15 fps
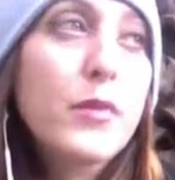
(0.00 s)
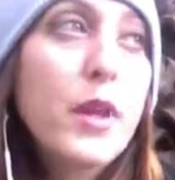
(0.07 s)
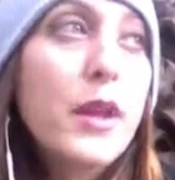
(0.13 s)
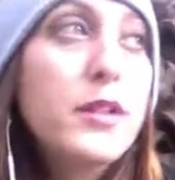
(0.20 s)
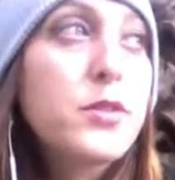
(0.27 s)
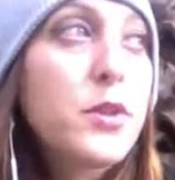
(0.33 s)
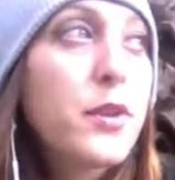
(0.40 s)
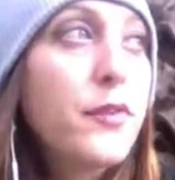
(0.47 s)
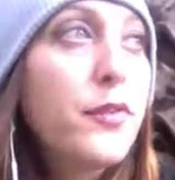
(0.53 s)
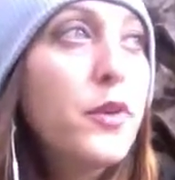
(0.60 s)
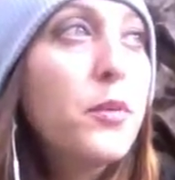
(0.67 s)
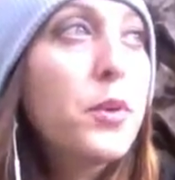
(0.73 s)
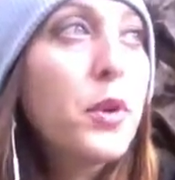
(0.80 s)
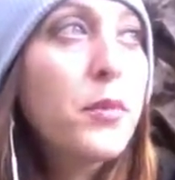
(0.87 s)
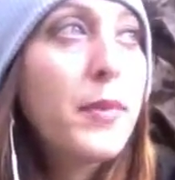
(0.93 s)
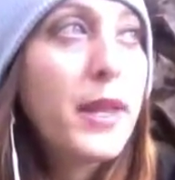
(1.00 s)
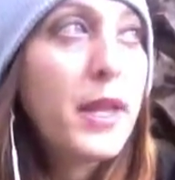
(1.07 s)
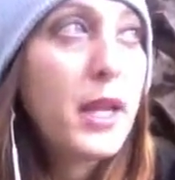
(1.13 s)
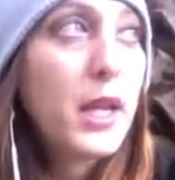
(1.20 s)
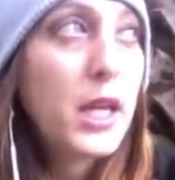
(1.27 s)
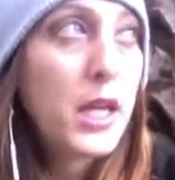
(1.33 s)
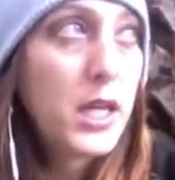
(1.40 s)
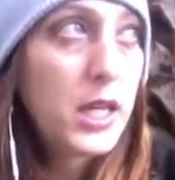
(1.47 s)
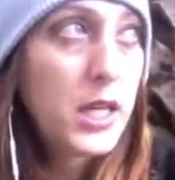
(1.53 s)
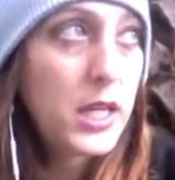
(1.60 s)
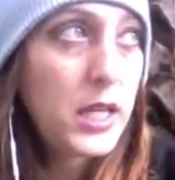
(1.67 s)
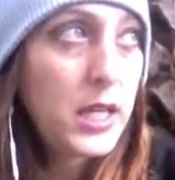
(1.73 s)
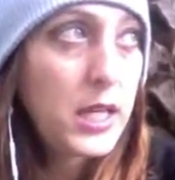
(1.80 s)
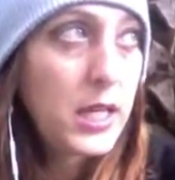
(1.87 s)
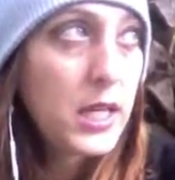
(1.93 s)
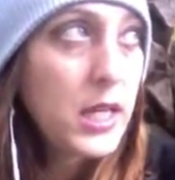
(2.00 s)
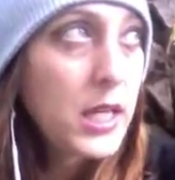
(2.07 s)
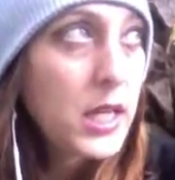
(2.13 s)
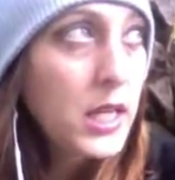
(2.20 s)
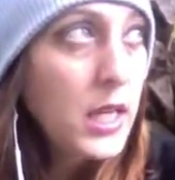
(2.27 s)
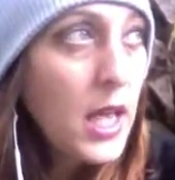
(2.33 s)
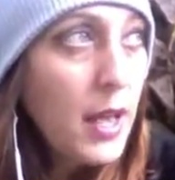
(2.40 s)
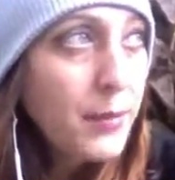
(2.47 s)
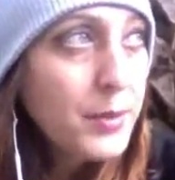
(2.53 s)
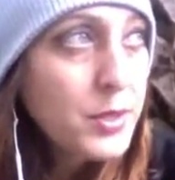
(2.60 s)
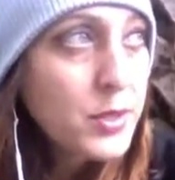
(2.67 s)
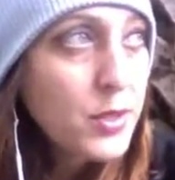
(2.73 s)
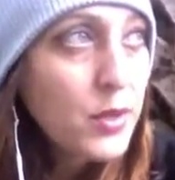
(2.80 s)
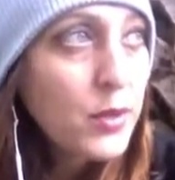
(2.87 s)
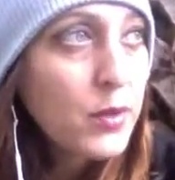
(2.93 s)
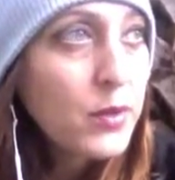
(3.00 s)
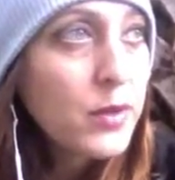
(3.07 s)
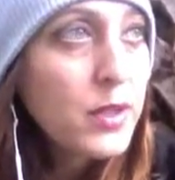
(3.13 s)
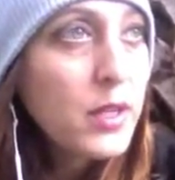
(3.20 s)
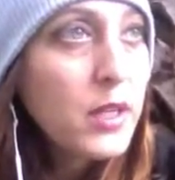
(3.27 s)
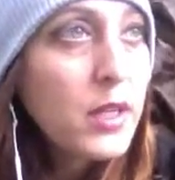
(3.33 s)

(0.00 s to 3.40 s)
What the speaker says: sort of full-blown manic episode